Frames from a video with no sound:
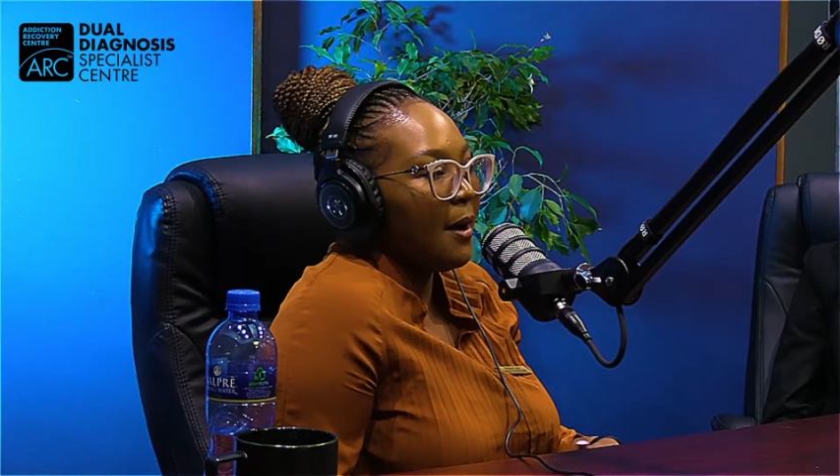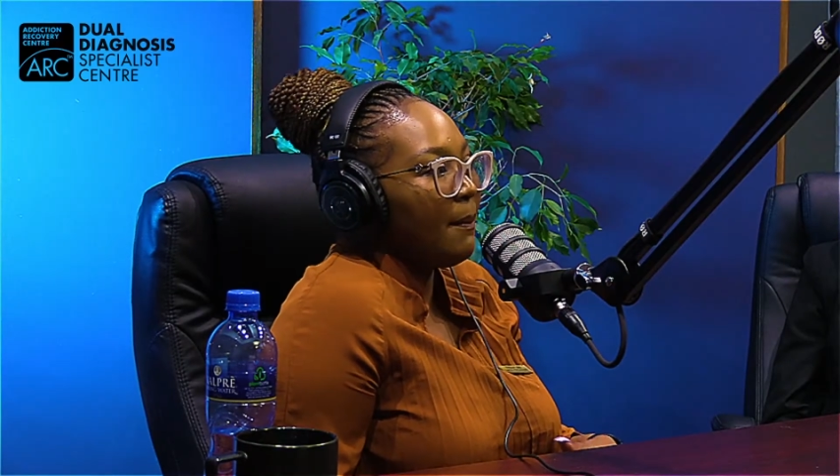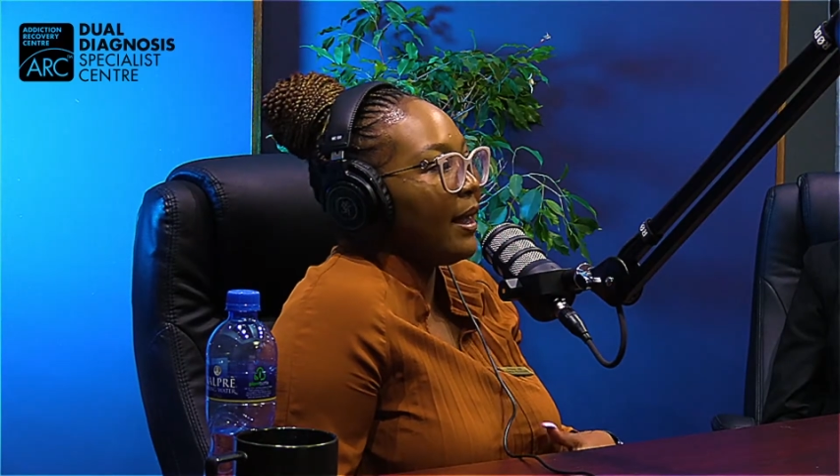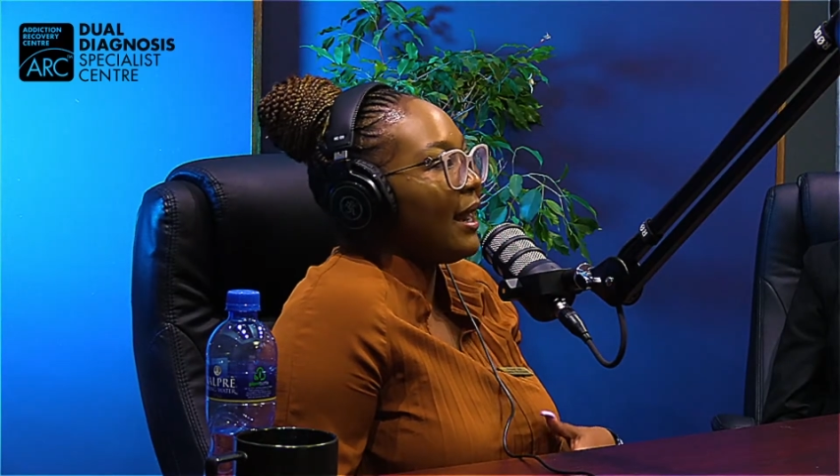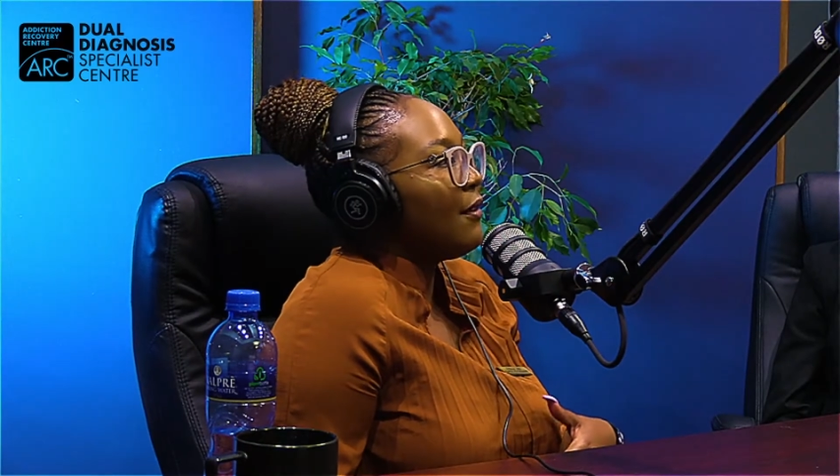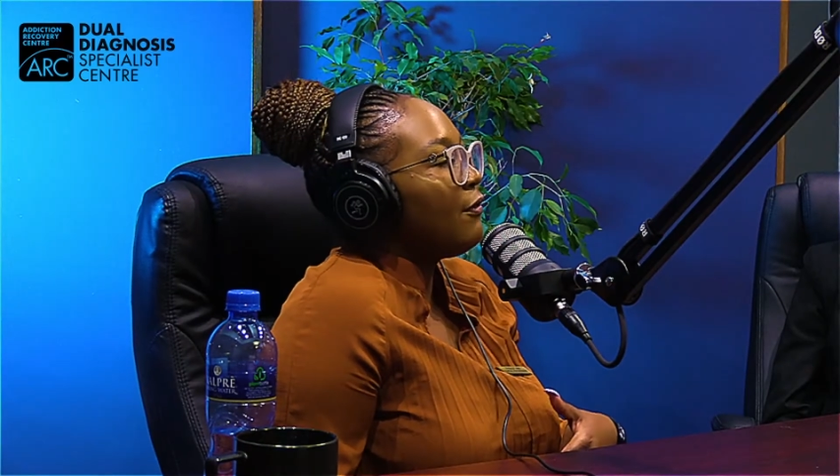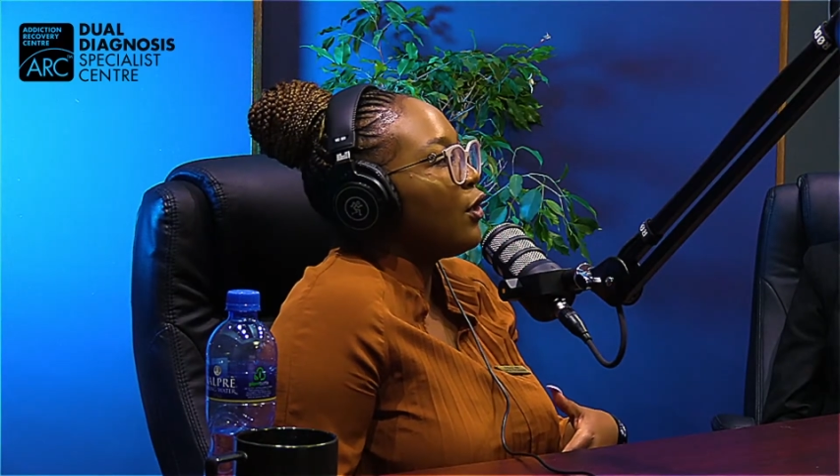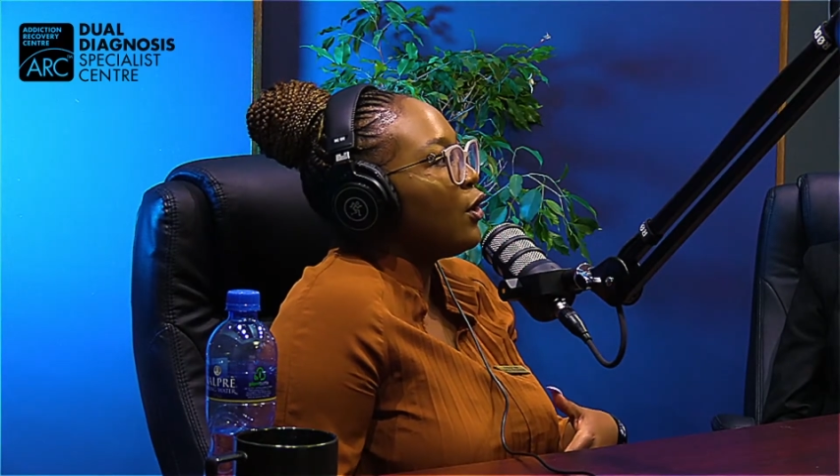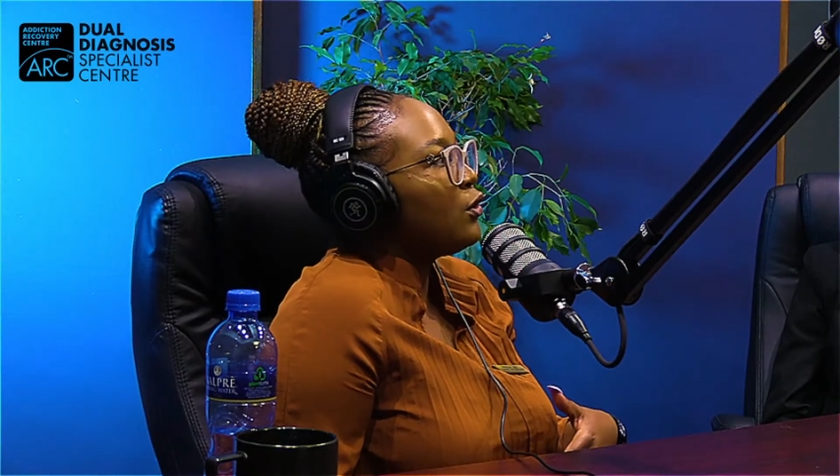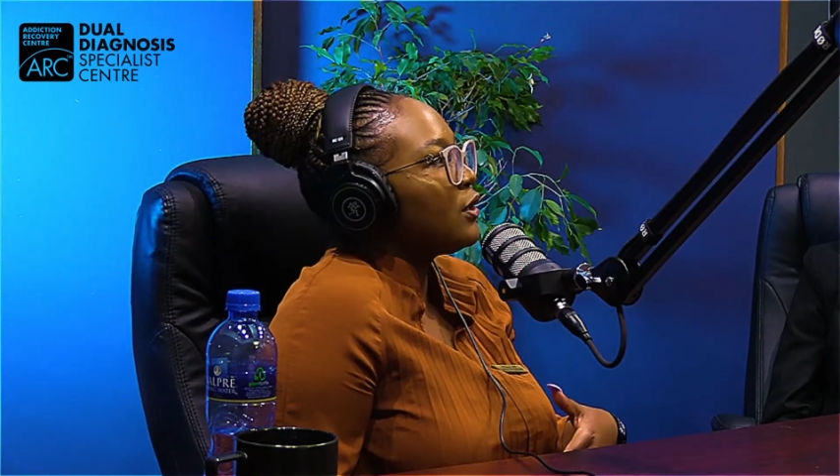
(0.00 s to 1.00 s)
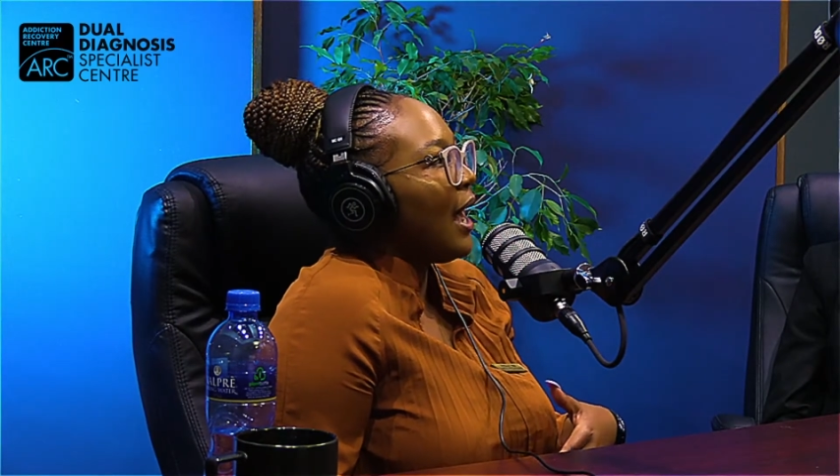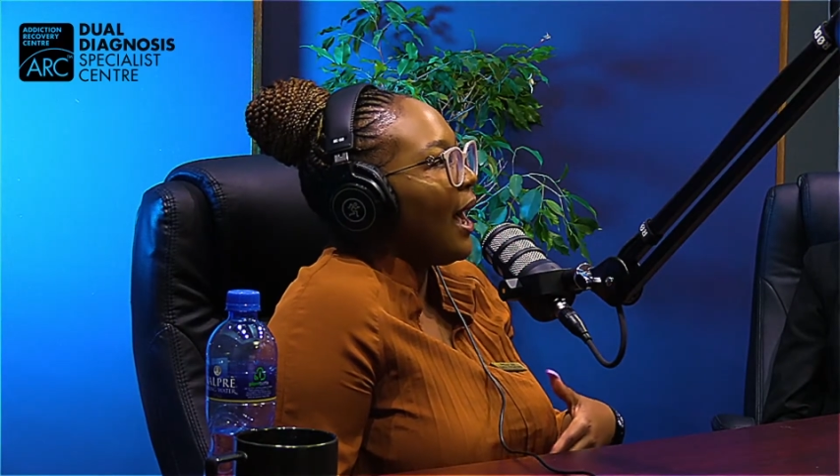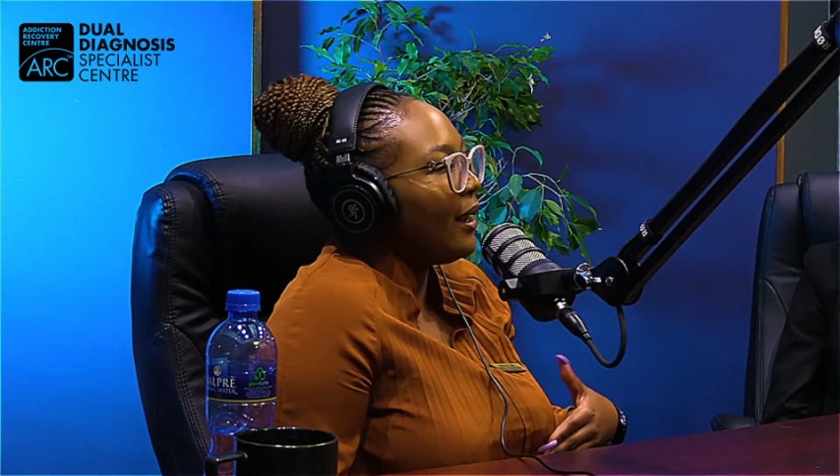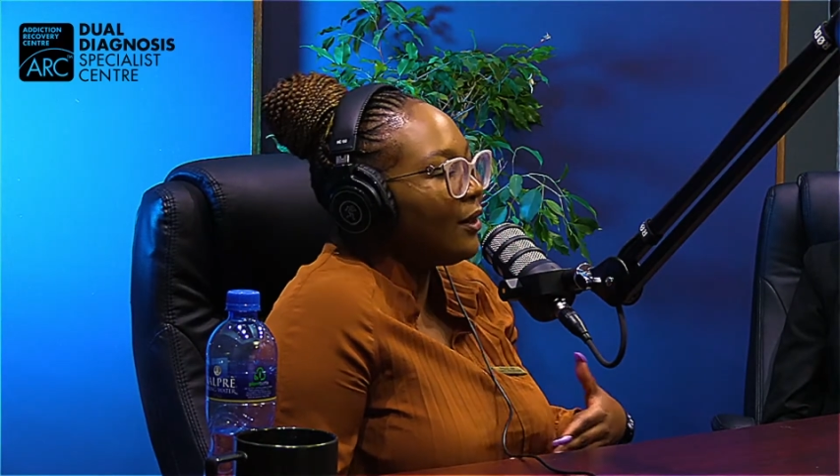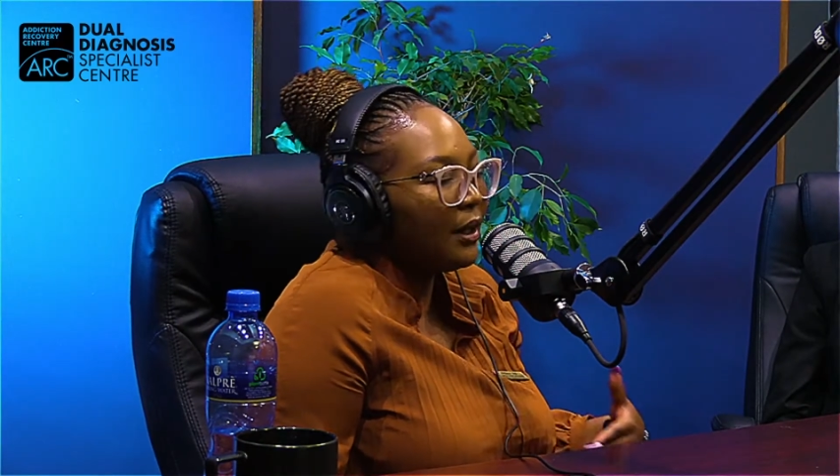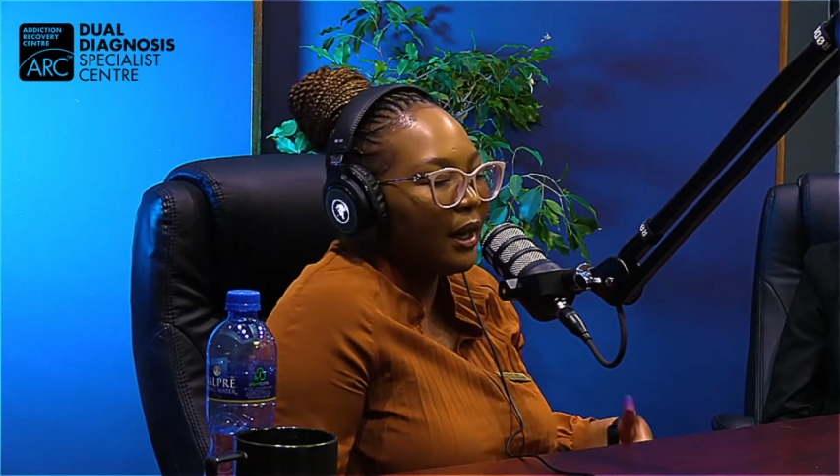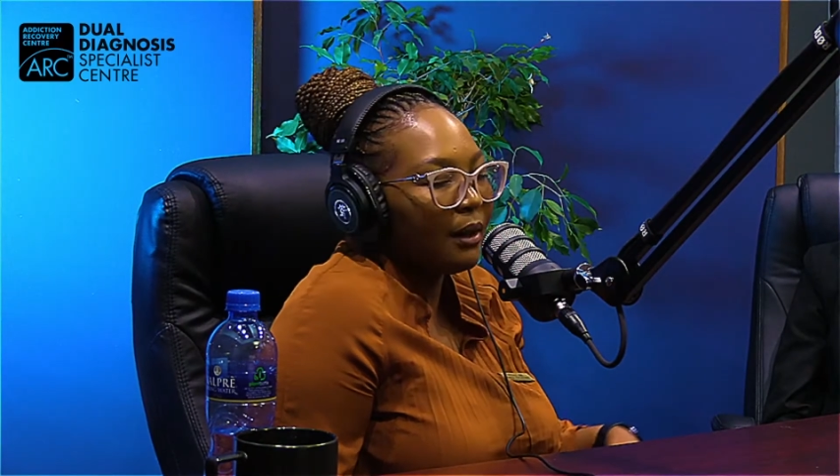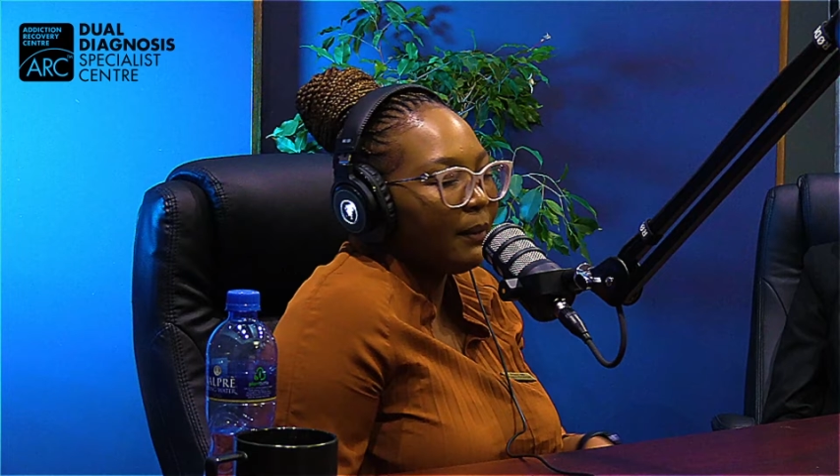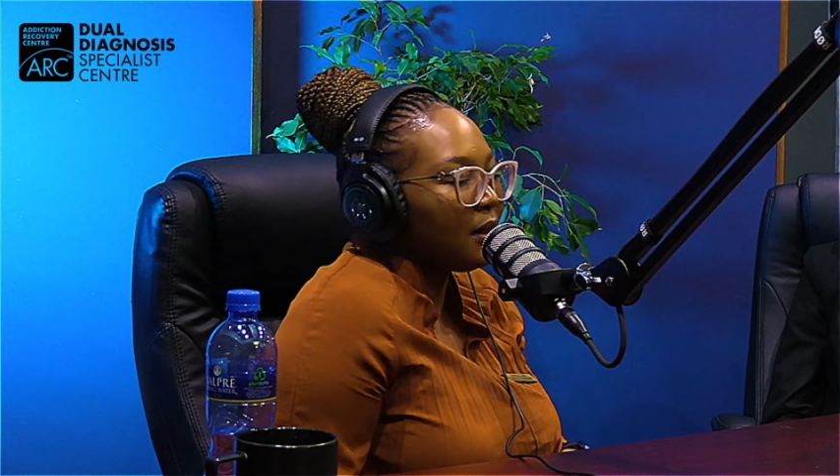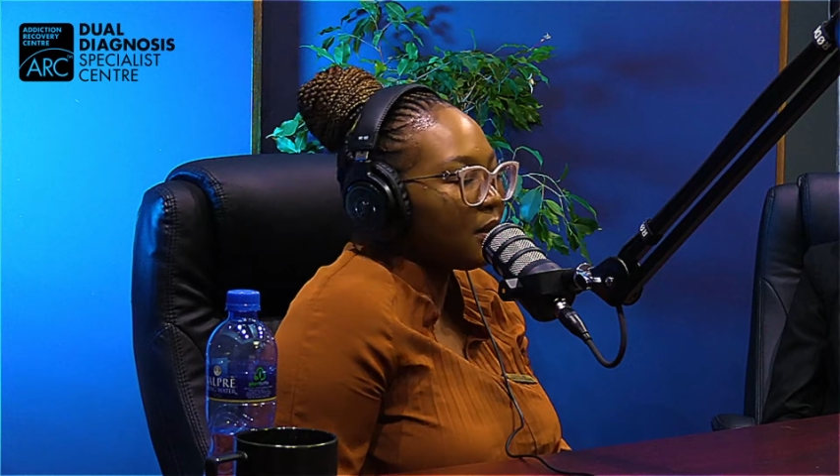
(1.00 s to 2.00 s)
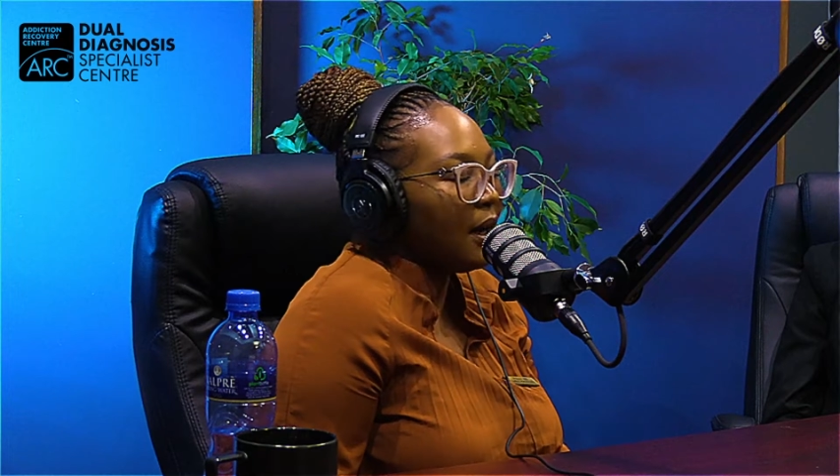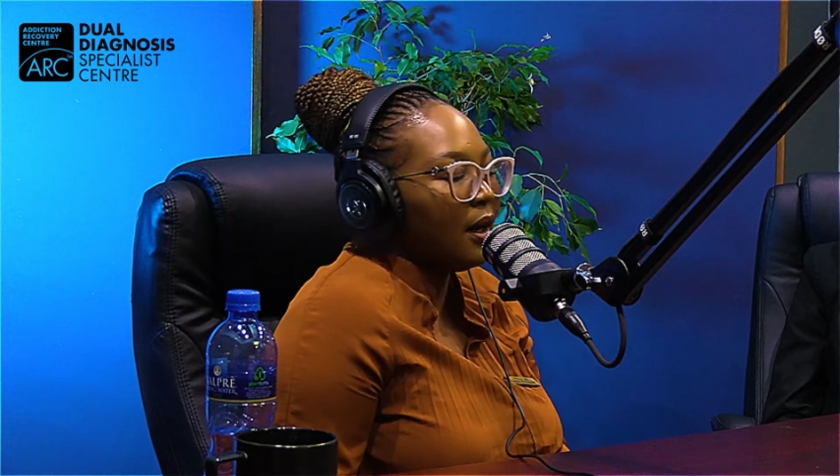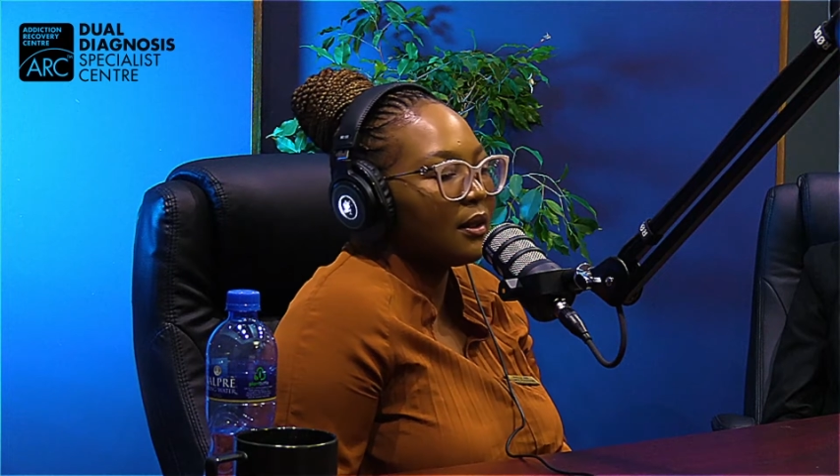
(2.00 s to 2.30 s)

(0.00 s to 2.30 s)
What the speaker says: But if those underlying mental health